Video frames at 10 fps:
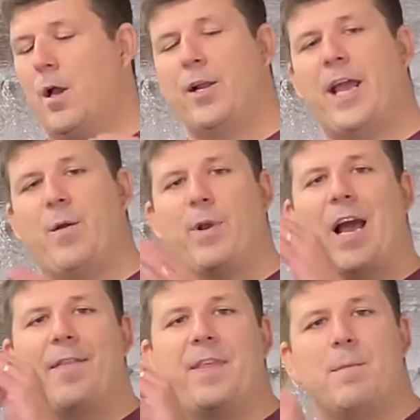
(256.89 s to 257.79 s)
Okay, we
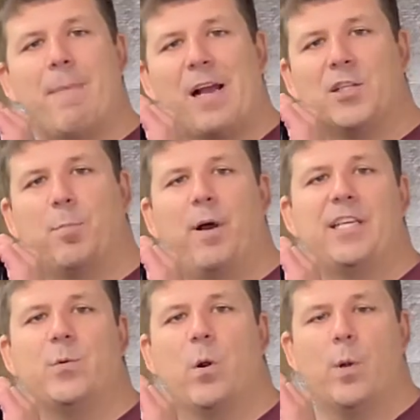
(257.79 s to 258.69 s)
got the mounts
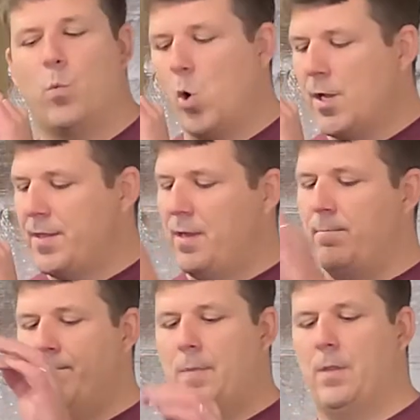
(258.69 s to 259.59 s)
placed where we want
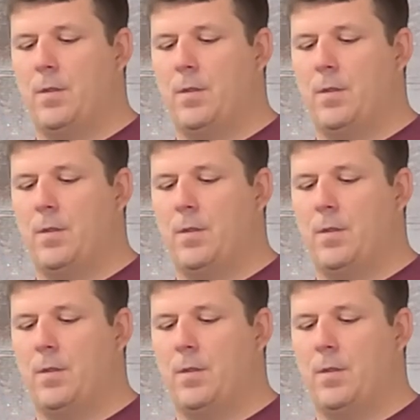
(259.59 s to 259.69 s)
them.